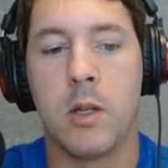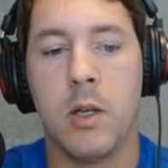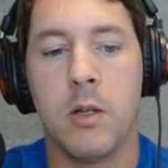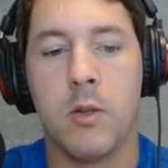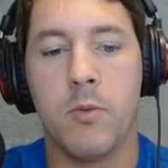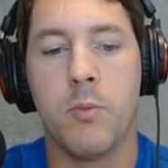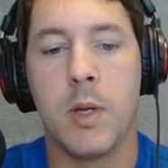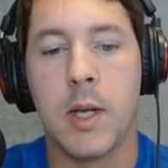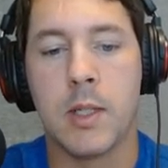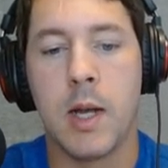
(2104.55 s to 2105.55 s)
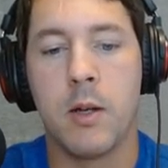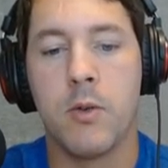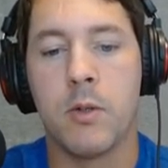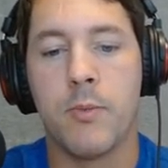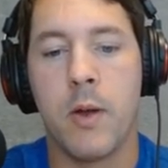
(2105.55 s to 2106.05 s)
he do, because I go
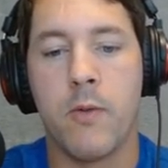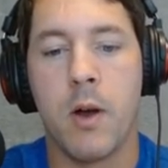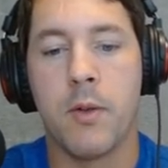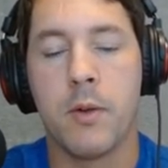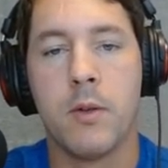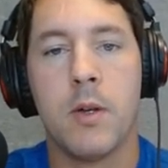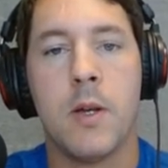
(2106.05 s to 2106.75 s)
unto my Father.